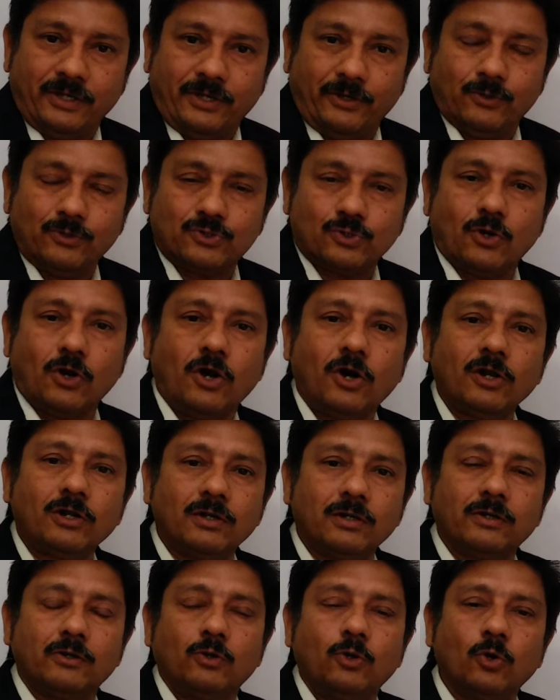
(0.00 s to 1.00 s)
So all
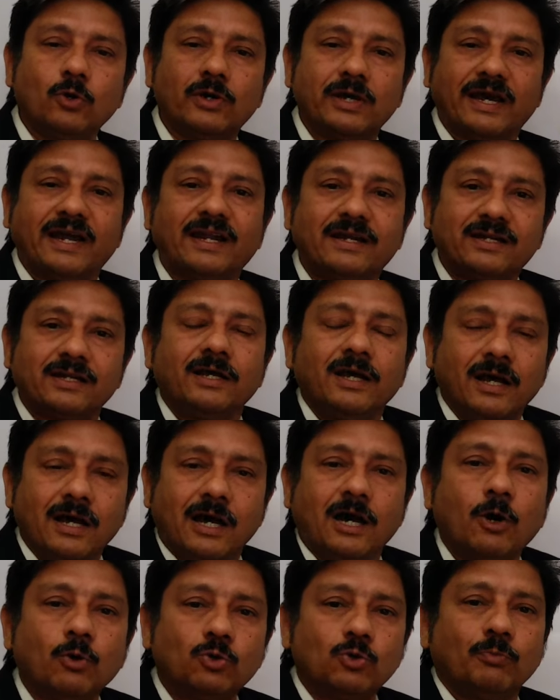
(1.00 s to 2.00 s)
look at
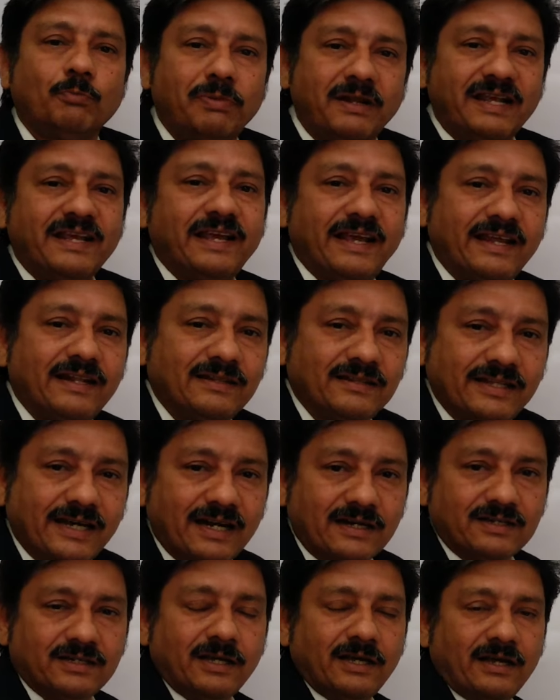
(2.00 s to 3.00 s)
how to bring in
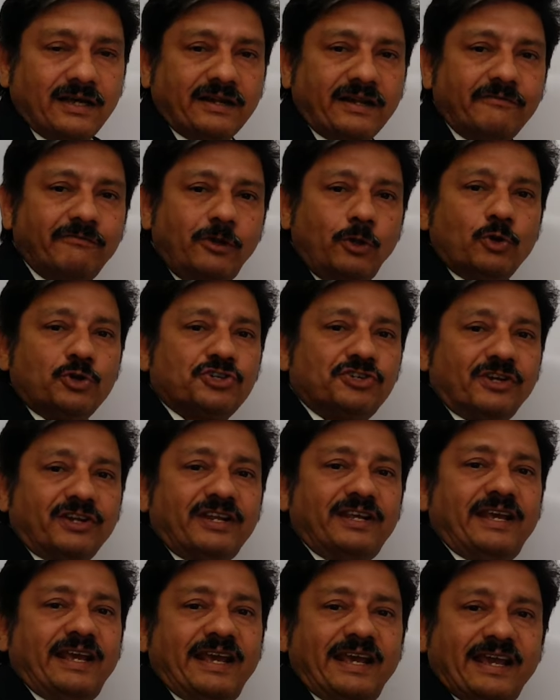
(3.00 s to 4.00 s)
that
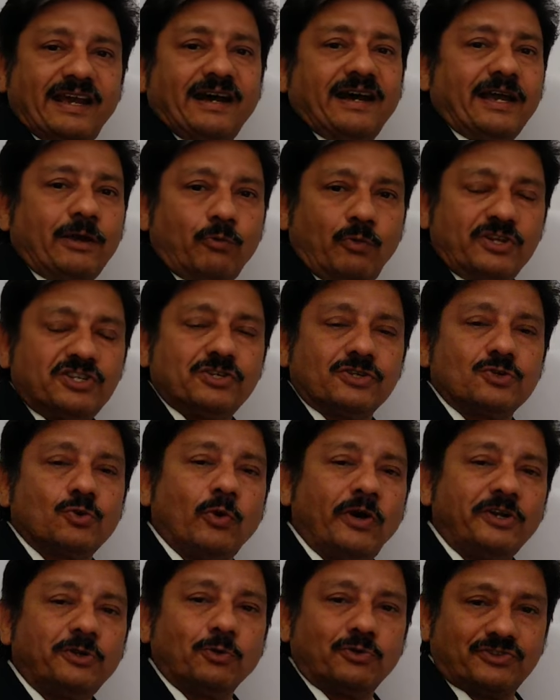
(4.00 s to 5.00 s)
revolutionary AI, which is
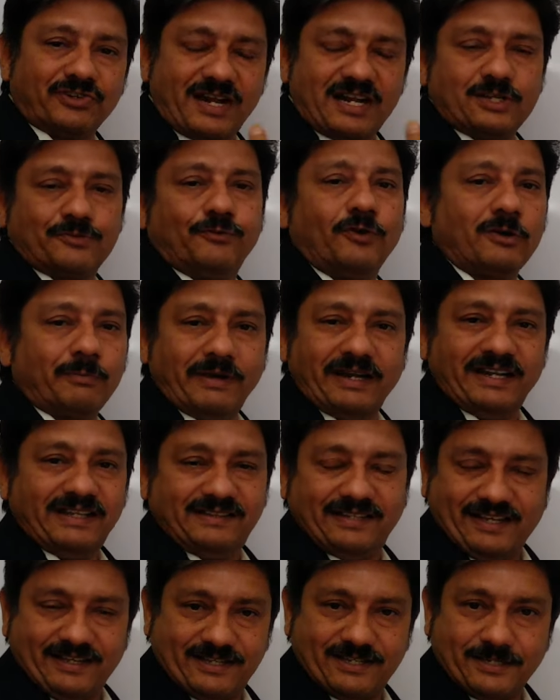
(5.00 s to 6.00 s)
going to transform many
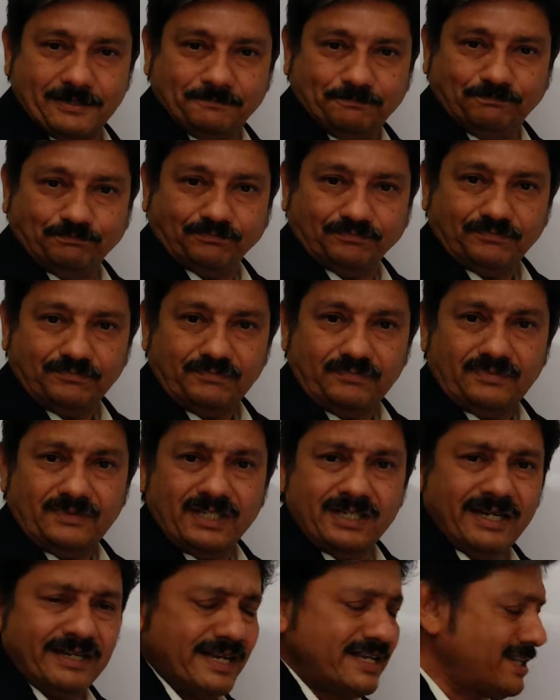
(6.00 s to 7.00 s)
things.
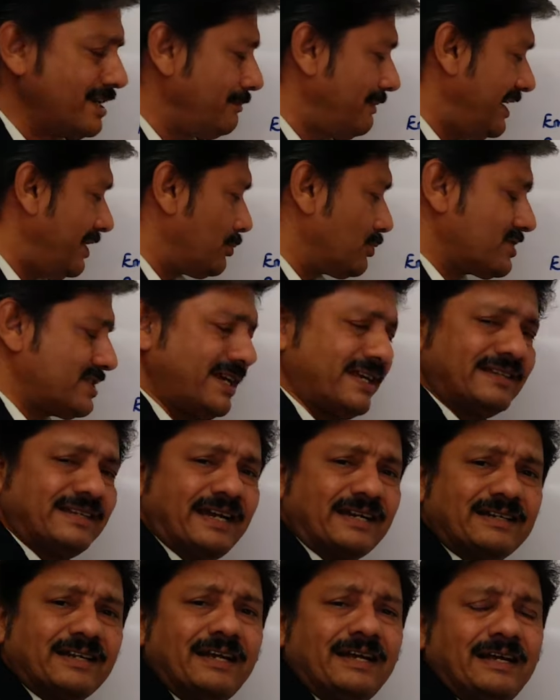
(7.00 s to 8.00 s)
It doesn't mean to say
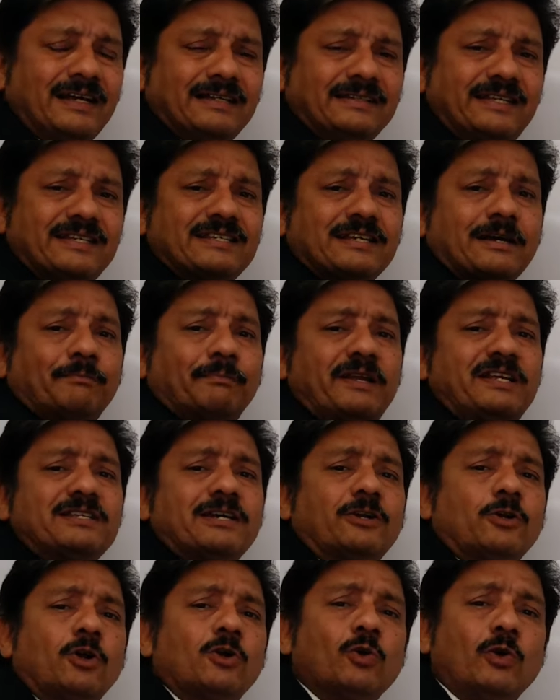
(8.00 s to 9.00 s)
that these companies
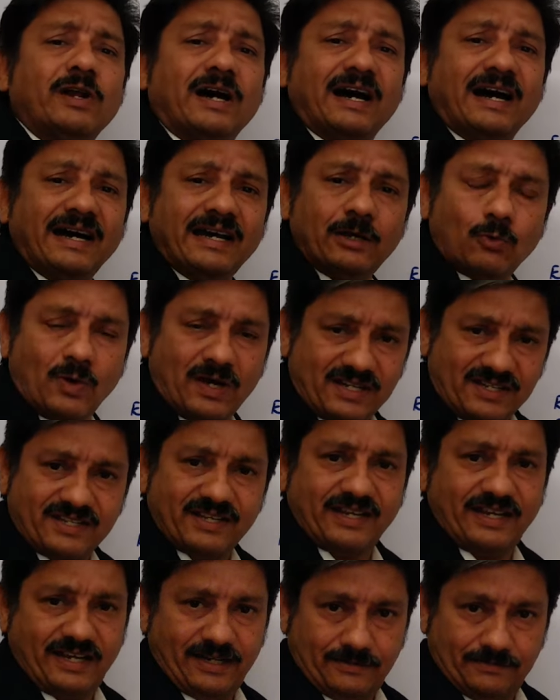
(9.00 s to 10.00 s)
are not going to hire once
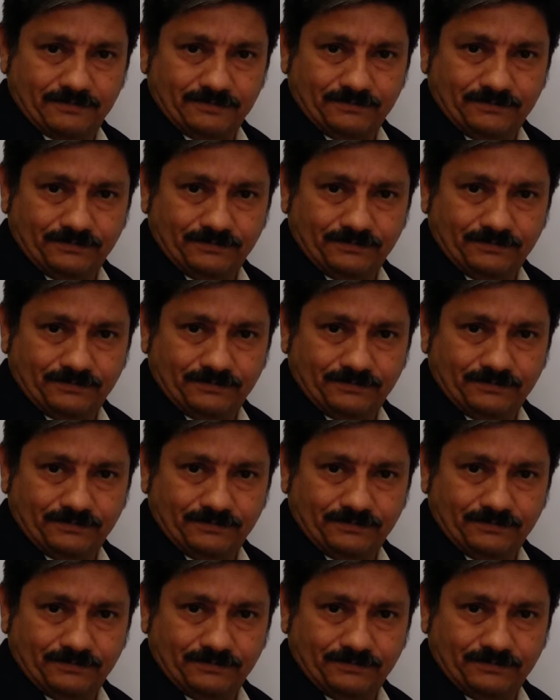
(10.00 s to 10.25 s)
again.